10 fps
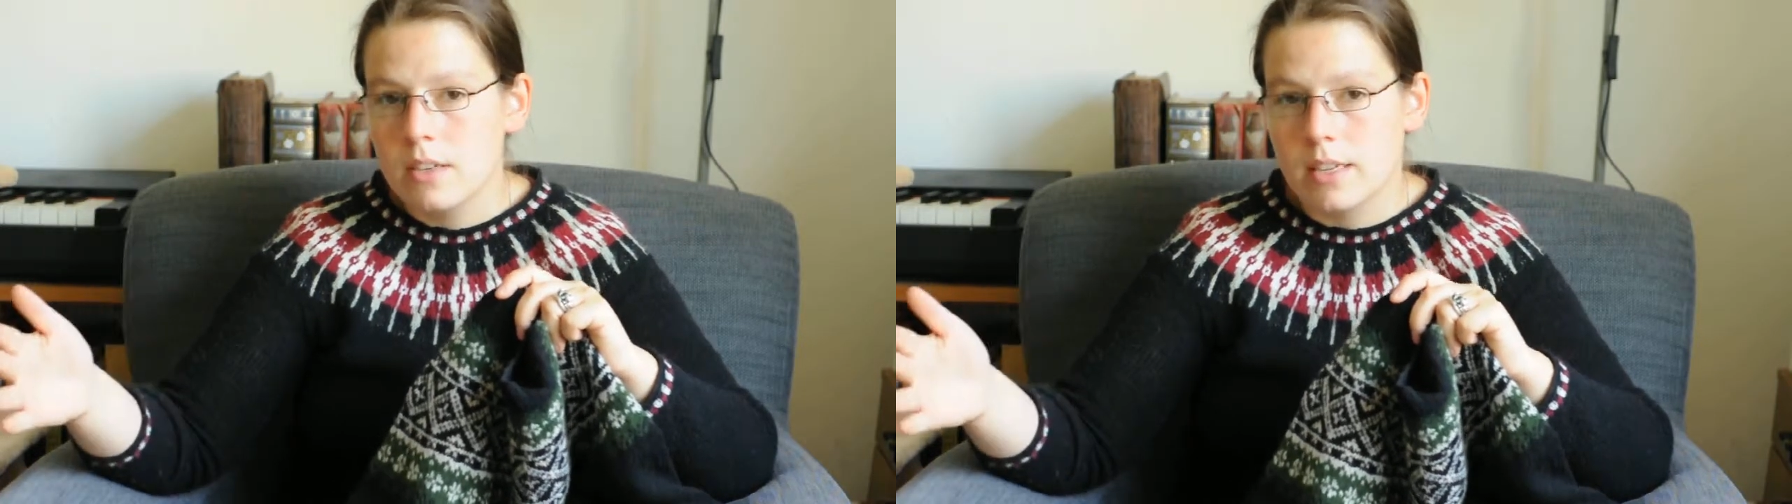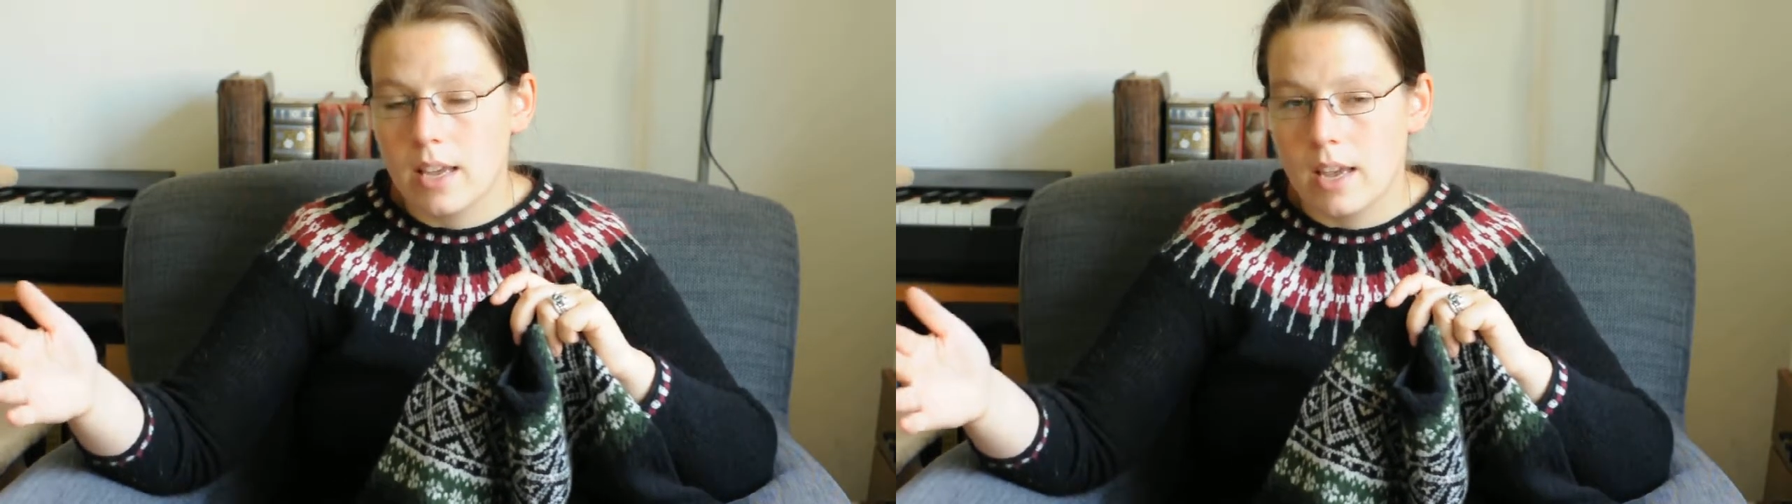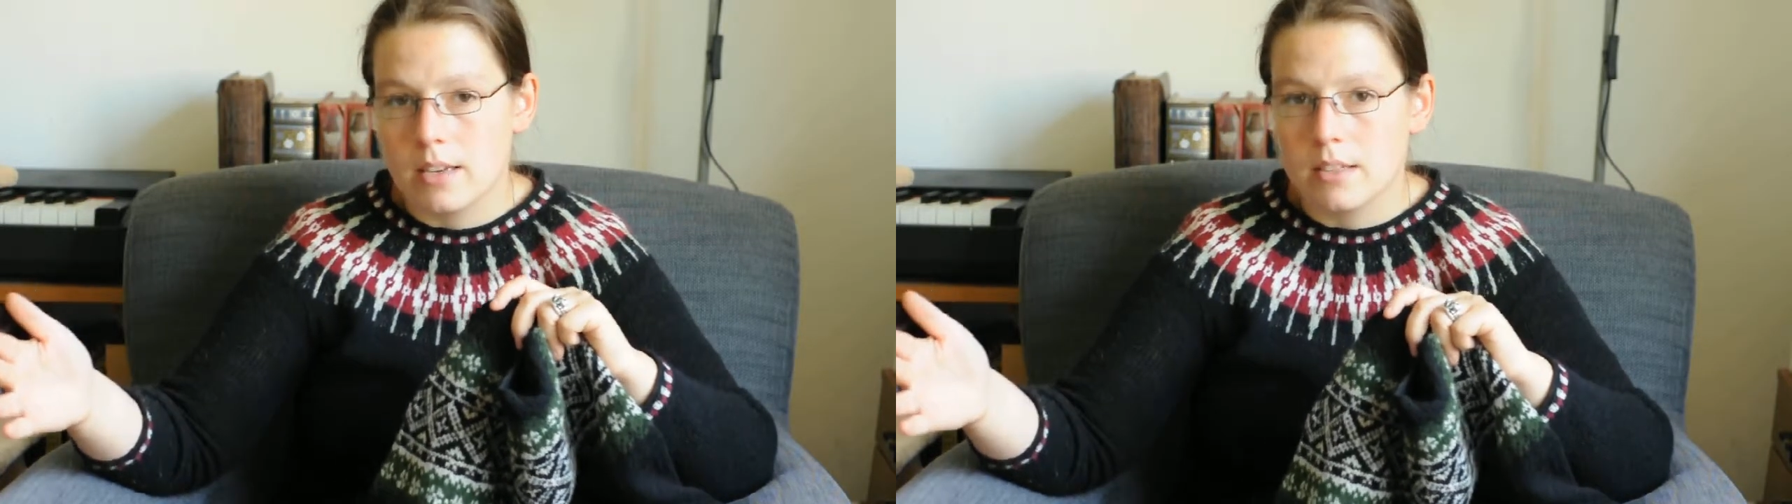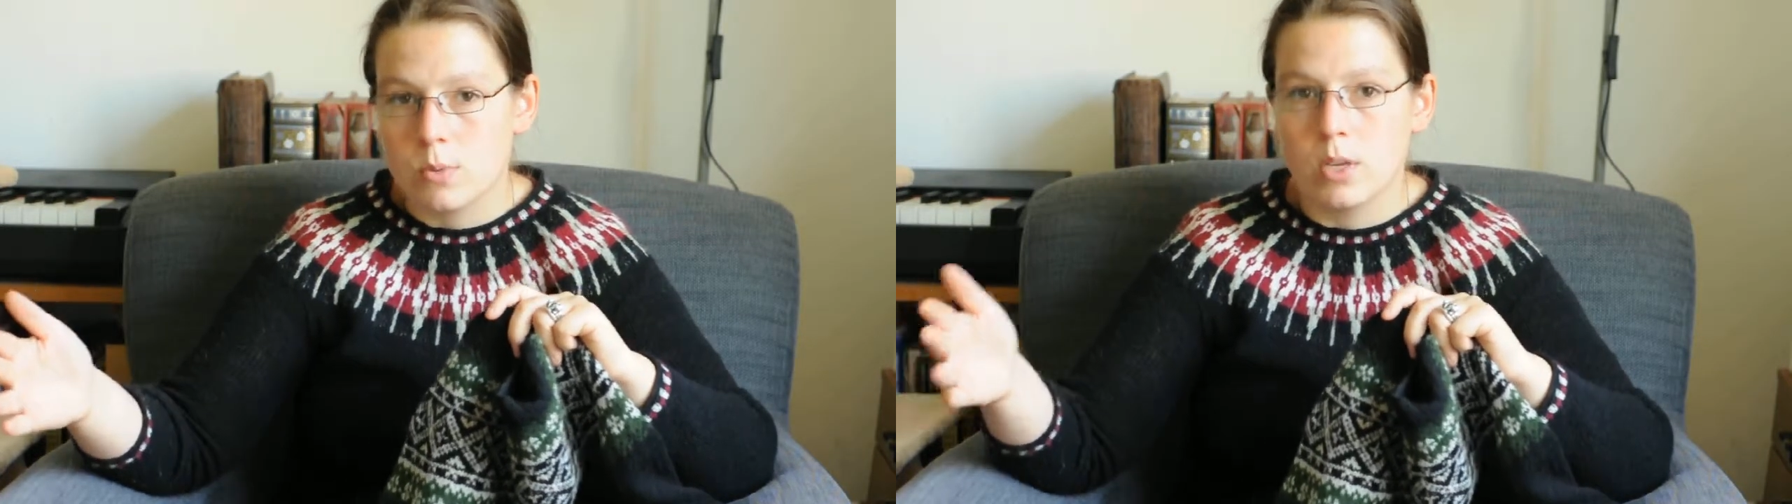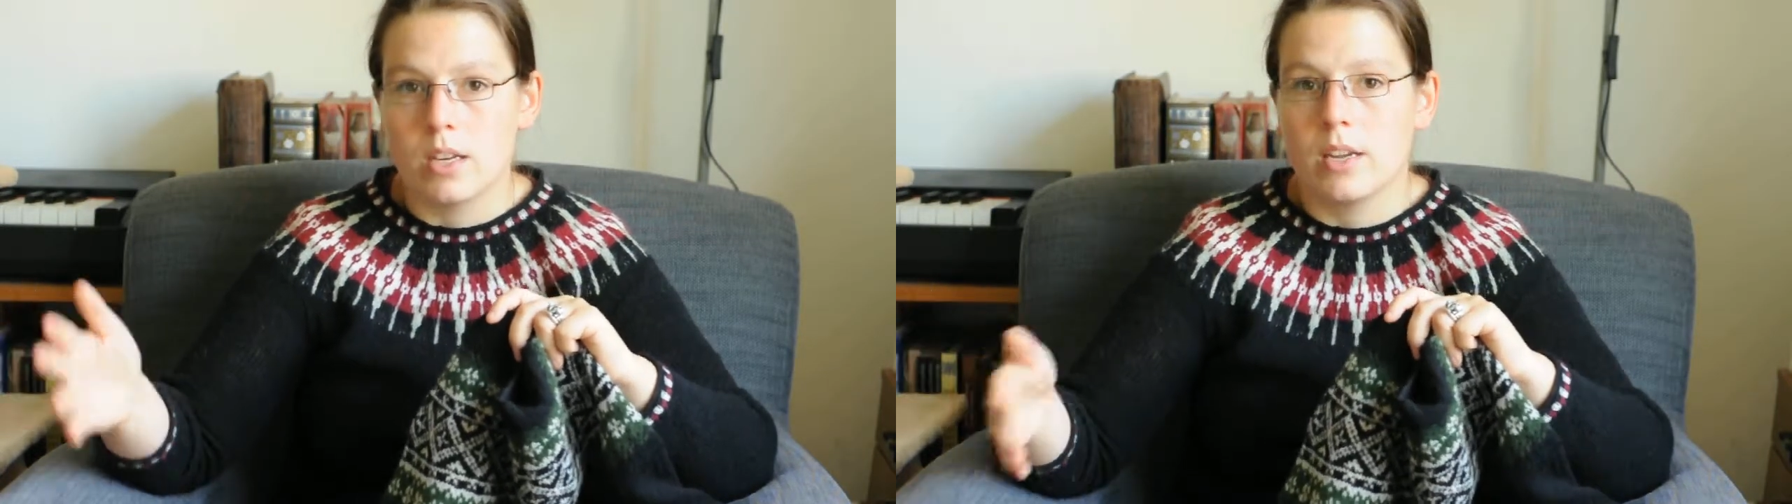again is
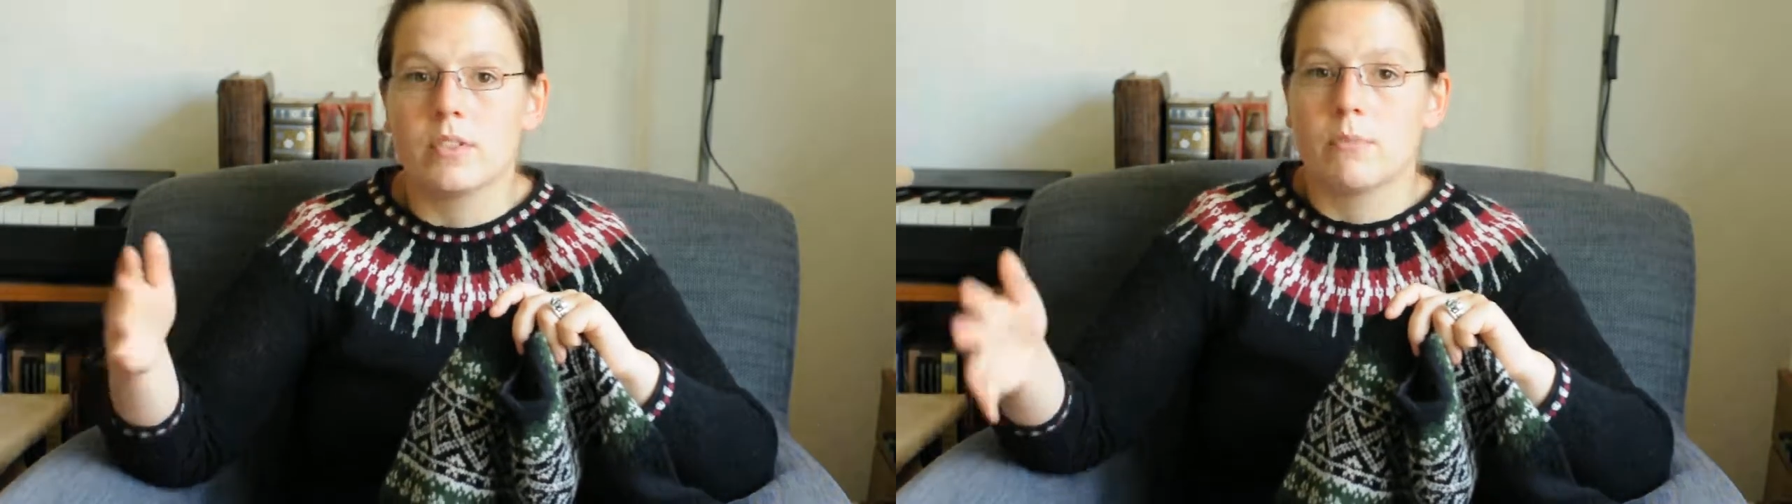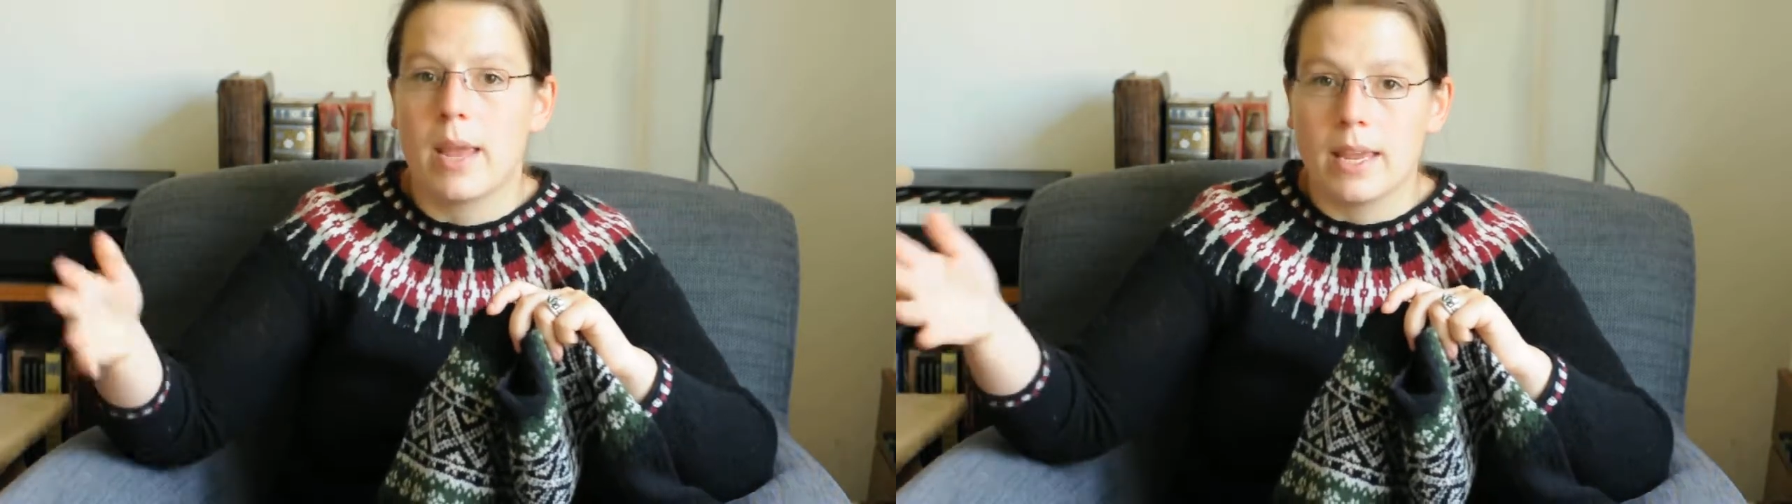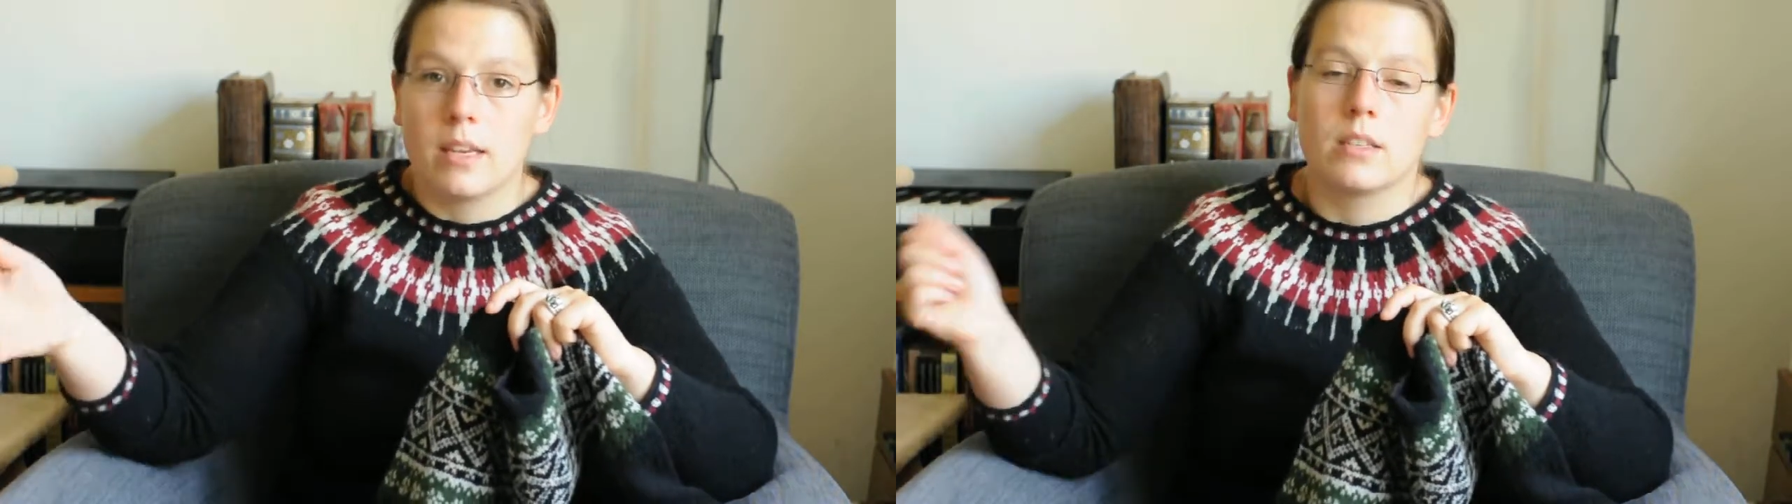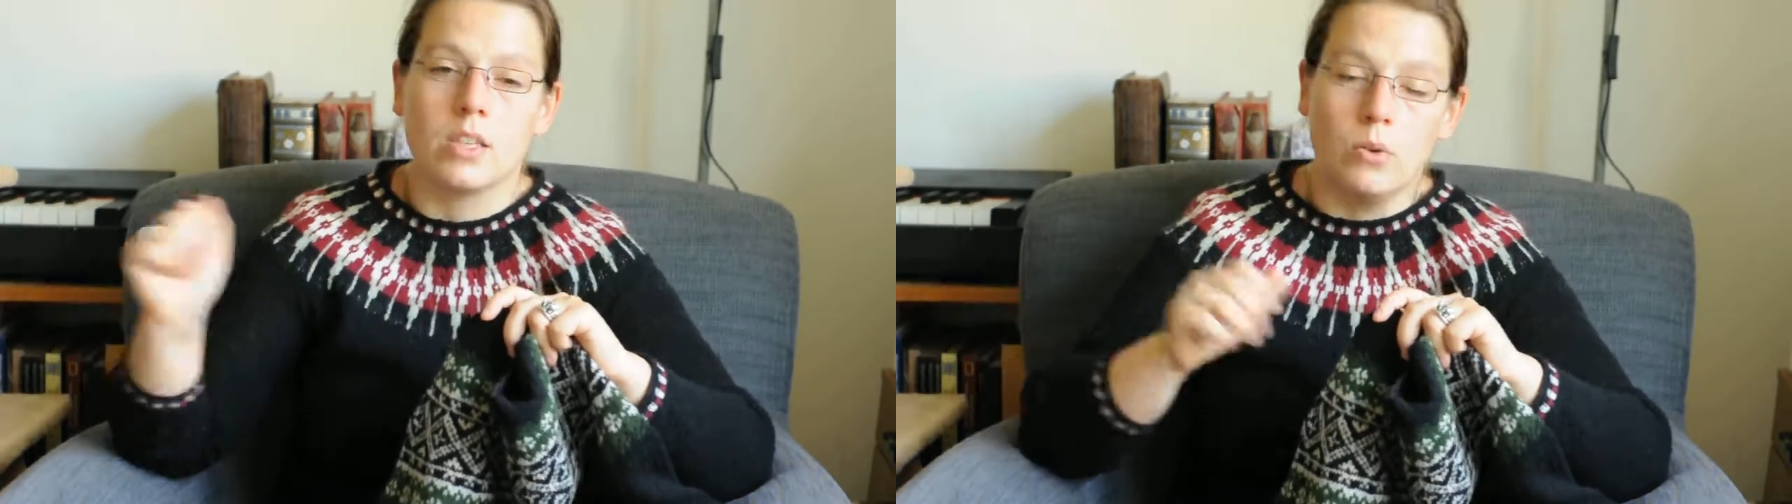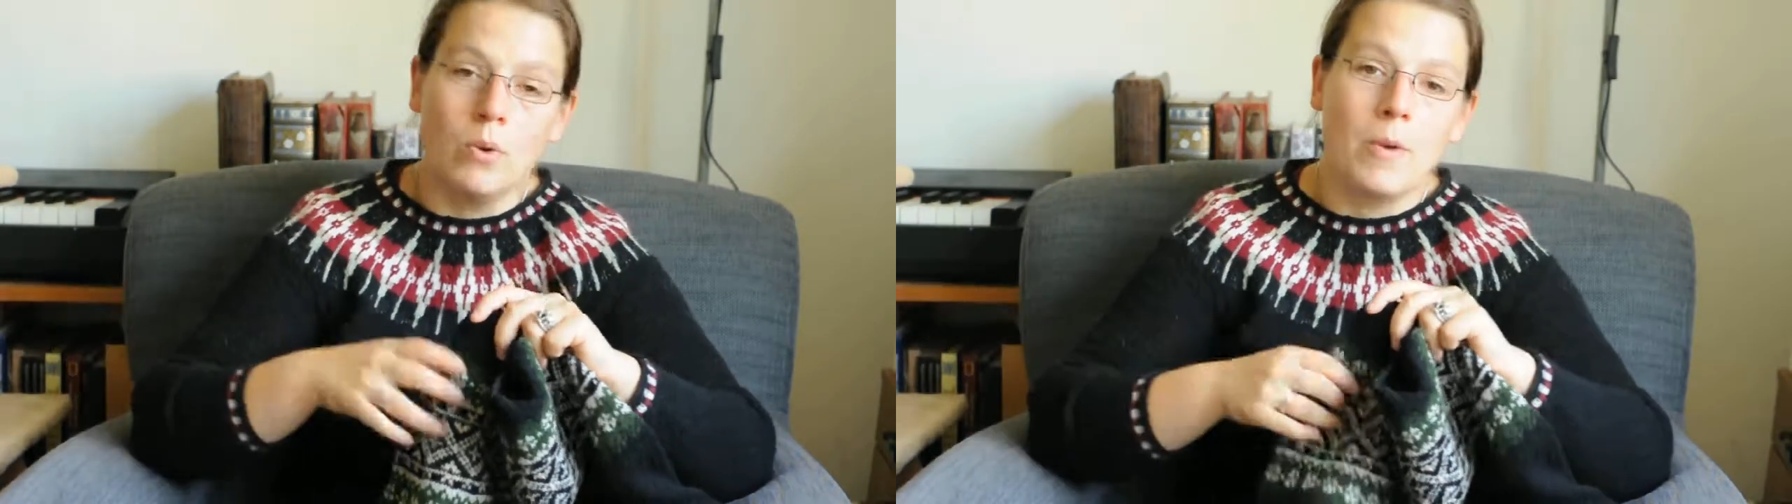one I have to make
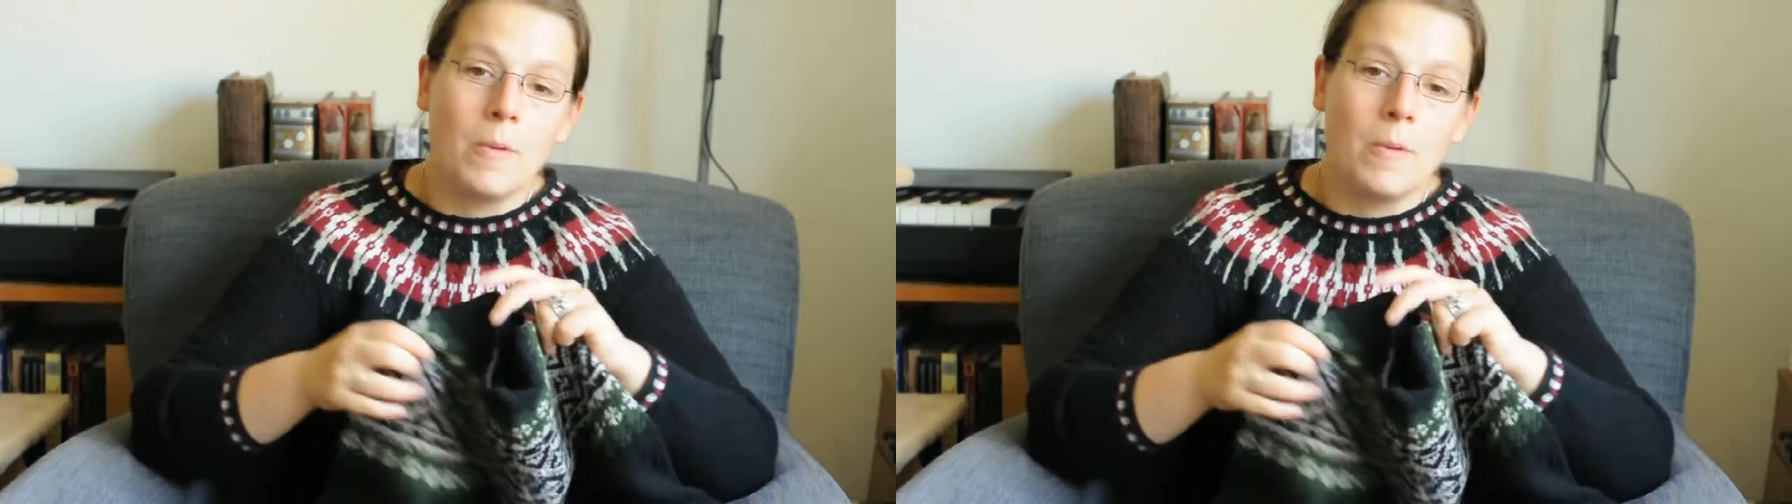new.